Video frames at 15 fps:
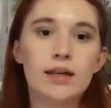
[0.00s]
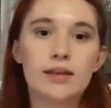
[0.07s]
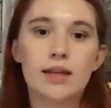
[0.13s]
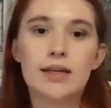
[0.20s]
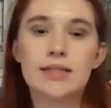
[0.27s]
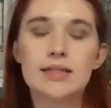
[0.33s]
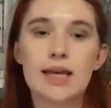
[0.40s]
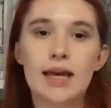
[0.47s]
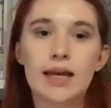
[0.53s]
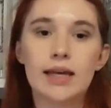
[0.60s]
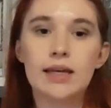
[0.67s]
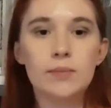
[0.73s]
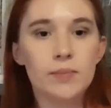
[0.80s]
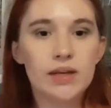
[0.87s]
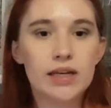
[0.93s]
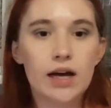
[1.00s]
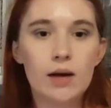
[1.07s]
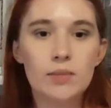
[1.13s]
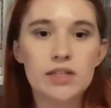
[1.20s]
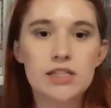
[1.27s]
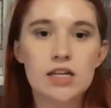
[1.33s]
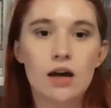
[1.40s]
They say, become
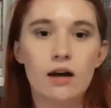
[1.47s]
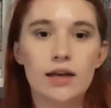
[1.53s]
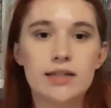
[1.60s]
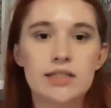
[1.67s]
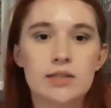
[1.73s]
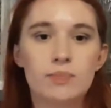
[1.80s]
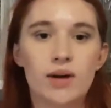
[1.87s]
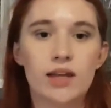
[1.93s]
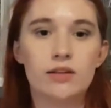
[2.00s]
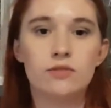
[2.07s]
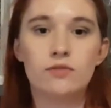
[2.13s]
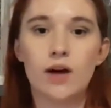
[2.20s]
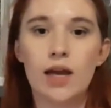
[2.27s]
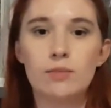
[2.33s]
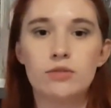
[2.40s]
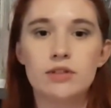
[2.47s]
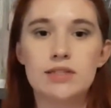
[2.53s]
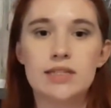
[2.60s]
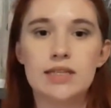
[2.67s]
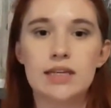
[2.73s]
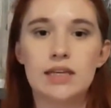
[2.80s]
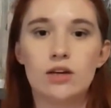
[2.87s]
enticed by the
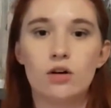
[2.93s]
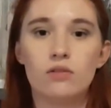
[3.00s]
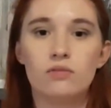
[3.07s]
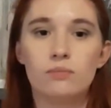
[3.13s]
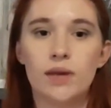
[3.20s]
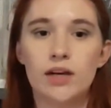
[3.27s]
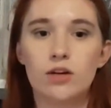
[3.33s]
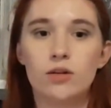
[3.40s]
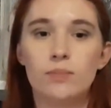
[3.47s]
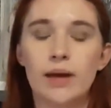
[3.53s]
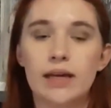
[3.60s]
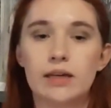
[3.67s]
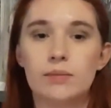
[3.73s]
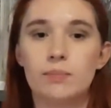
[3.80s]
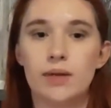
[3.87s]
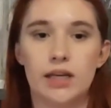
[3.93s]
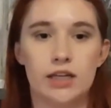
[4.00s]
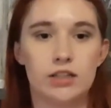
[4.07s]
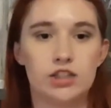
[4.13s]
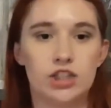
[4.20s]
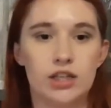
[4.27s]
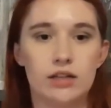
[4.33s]
vibrancy of Meadowbank
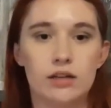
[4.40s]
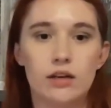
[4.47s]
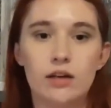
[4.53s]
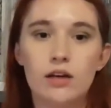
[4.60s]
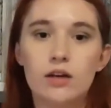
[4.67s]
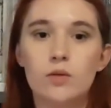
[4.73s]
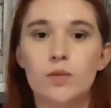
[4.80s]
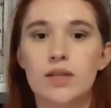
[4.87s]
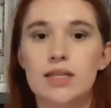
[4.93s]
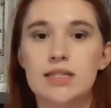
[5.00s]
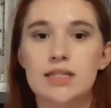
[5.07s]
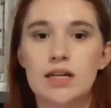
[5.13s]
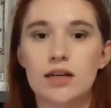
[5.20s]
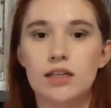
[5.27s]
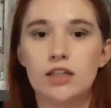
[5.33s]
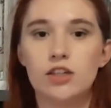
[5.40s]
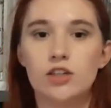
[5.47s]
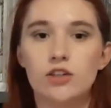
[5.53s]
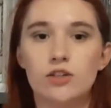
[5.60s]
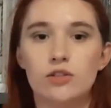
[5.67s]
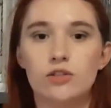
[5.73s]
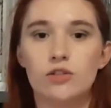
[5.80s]
Pink Gin, with a stunning
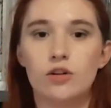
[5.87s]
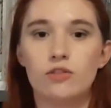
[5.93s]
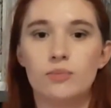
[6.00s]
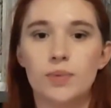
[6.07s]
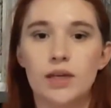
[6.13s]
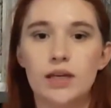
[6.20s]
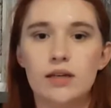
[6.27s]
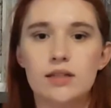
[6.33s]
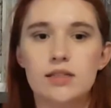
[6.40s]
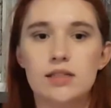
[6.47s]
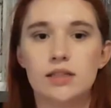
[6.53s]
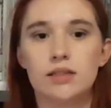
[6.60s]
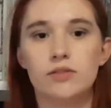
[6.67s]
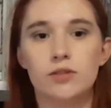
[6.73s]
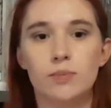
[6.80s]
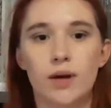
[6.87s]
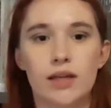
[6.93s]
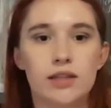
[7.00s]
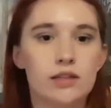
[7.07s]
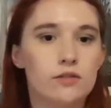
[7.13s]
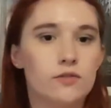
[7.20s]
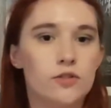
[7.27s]
hue of pink delivered by
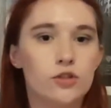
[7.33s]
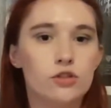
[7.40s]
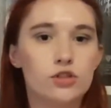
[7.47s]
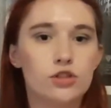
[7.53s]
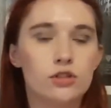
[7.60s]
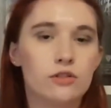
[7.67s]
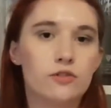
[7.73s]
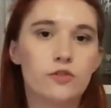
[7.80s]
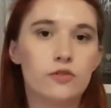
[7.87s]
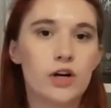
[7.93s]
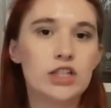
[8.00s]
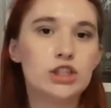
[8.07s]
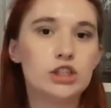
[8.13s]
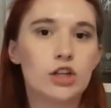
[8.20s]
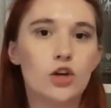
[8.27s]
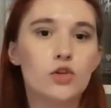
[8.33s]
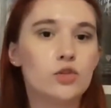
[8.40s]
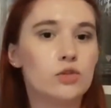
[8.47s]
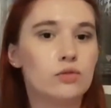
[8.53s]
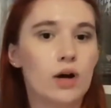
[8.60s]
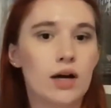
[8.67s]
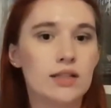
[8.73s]
the infusion of fresh
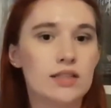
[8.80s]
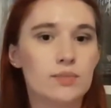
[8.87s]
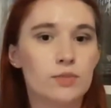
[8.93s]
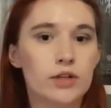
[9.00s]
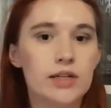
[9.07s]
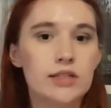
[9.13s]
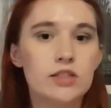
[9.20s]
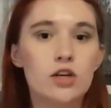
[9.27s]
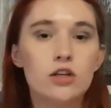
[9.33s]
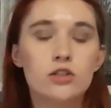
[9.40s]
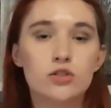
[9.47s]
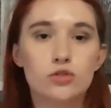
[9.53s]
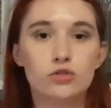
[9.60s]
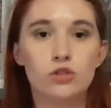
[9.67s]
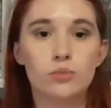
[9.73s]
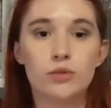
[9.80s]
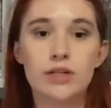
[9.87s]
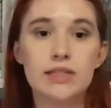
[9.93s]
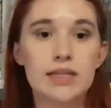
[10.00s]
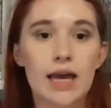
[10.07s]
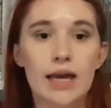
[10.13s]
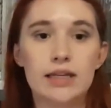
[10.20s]
local raspberries,
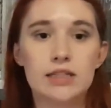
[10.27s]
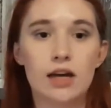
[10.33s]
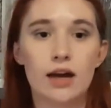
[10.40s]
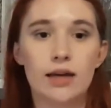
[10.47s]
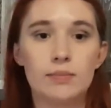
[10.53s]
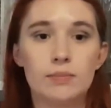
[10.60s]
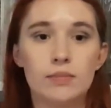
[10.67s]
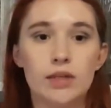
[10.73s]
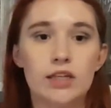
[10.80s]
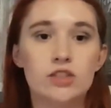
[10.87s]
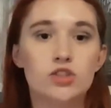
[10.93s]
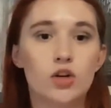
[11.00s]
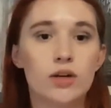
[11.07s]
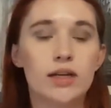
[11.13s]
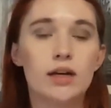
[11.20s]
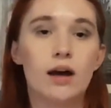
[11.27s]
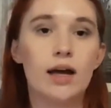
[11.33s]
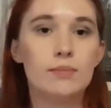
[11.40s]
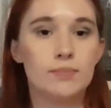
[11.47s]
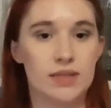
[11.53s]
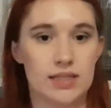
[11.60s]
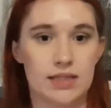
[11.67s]
strawberries, and exotic
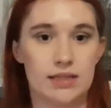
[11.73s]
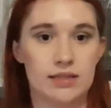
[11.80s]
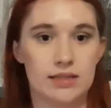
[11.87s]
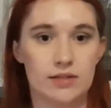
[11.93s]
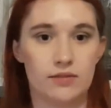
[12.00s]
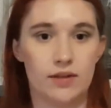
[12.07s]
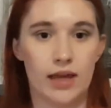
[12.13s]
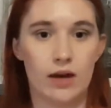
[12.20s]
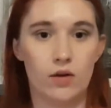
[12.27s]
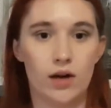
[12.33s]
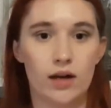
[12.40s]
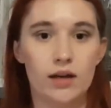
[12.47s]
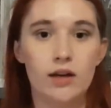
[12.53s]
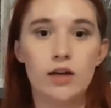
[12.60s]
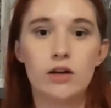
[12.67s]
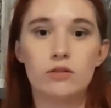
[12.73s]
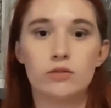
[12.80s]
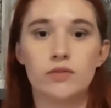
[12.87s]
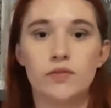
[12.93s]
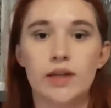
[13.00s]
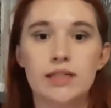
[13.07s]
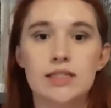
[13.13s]
hibiscus flower,
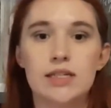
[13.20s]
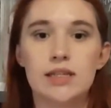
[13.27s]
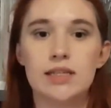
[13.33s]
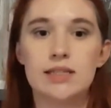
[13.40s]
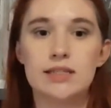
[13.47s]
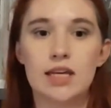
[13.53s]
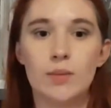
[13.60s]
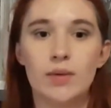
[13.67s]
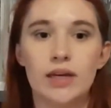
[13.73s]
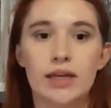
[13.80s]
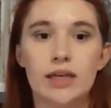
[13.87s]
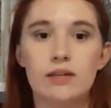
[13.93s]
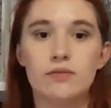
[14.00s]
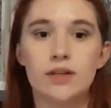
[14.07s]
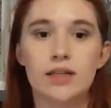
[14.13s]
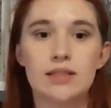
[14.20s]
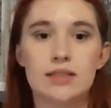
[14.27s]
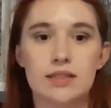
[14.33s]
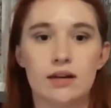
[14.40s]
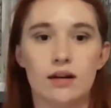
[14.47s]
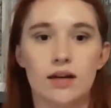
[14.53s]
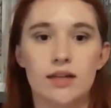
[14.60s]
reflecting the summer evening
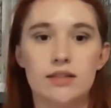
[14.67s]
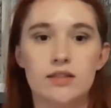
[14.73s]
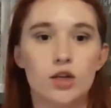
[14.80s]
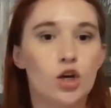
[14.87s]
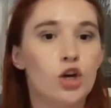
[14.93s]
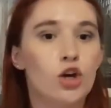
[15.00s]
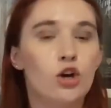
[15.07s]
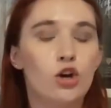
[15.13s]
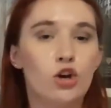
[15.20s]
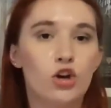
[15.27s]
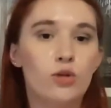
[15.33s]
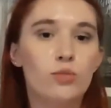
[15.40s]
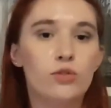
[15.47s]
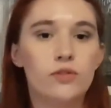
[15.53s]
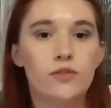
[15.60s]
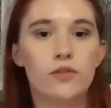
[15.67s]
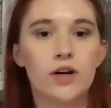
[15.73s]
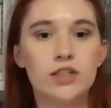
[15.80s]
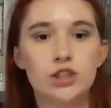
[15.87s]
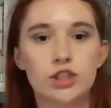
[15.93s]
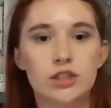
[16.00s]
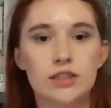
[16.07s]
skies. Herbal
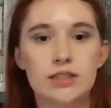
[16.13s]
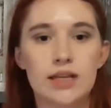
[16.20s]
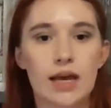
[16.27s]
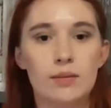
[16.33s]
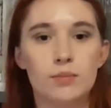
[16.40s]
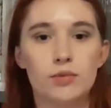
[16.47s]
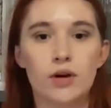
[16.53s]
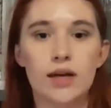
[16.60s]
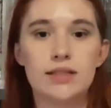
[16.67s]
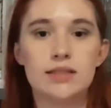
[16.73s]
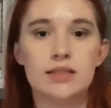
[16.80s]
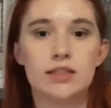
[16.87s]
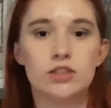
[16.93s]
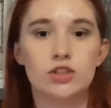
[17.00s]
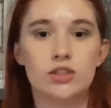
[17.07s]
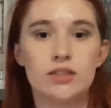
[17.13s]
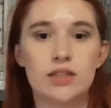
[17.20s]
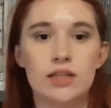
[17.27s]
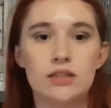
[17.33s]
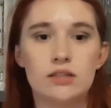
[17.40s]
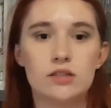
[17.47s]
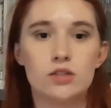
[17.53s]
freshness and bright citrus
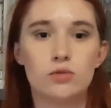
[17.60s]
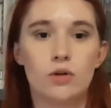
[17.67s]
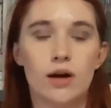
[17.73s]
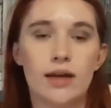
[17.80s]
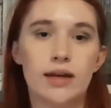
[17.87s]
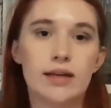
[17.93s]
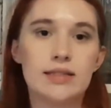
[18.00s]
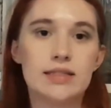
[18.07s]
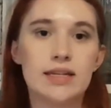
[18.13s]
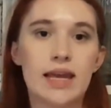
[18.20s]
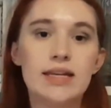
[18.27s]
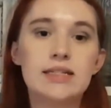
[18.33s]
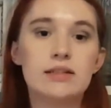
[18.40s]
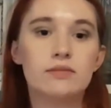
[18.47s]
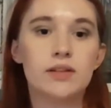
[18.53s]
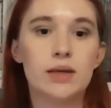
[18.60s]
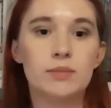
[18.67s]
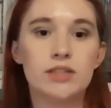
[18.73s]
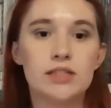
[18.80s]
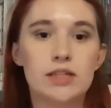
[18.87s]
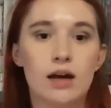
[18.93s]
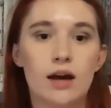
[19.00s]
intertwine as native
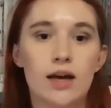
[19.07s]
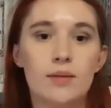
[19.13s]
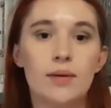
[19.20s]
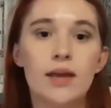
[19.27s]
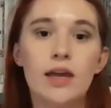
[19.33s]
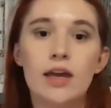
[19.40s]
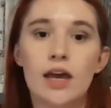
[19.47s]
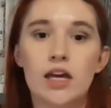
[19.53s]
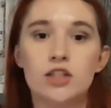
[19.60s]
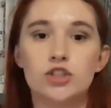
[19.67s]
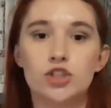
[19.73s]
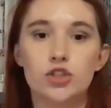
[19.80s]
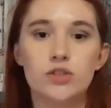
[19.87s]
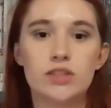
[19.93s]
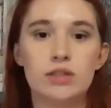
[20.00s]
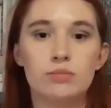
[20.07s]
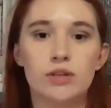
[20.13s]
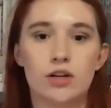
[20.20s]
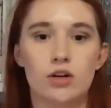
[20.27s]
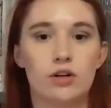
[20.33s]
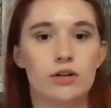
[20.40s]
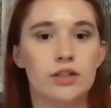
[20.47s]
lemon thyme and juicy
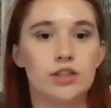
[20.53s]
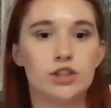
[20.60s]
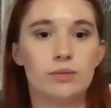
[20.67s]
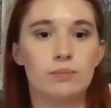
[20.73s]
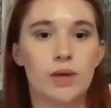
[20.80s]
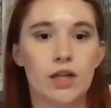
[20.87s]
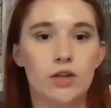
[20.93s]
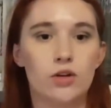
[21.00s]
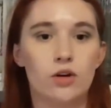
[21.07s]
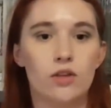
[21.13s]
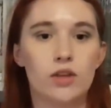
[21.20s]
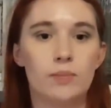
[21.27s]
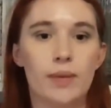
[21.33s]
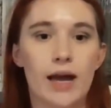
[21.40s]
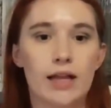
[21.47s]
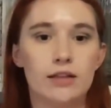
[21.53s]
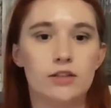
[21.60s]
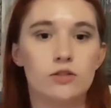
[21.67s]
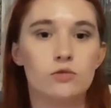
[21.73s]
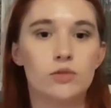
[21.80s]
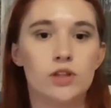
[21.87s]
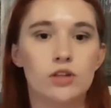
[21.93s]
blood orange mellow on the palate
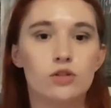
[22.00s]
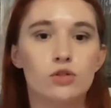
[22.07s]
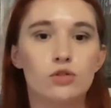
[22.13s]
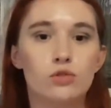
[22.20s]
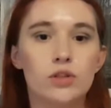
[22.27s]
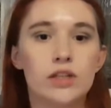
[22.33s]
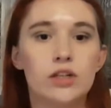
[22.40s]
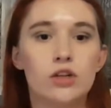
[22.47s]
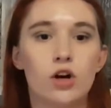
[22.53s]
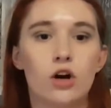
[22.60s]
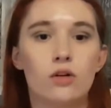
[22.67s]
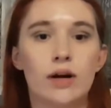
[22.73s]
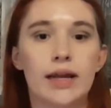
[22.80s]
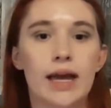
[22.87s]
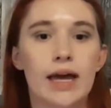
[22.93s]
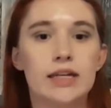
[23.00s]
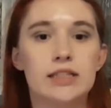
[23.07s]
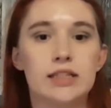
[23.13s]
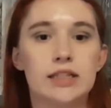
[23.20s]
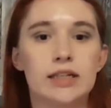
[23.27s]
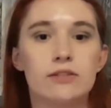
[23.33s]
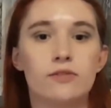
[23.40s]
with cooling coriander
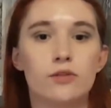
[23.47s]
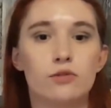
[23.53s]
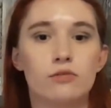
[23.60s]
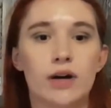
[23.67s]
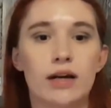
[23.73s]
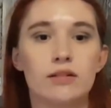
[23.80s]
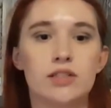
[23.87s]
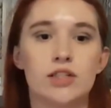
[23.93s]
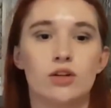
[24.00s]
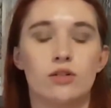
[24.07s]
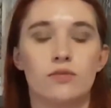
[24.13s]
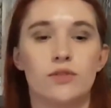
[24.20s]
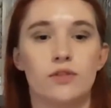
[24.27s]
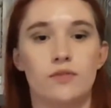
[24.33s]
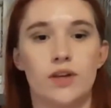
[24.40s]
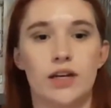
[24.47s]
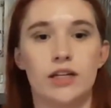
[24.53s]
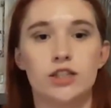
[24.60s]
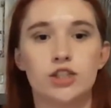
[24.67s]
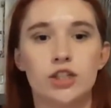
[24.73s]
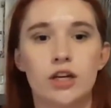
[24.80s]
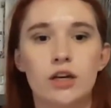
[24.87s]
leaf rounding off the
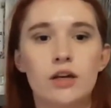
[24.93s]
finish.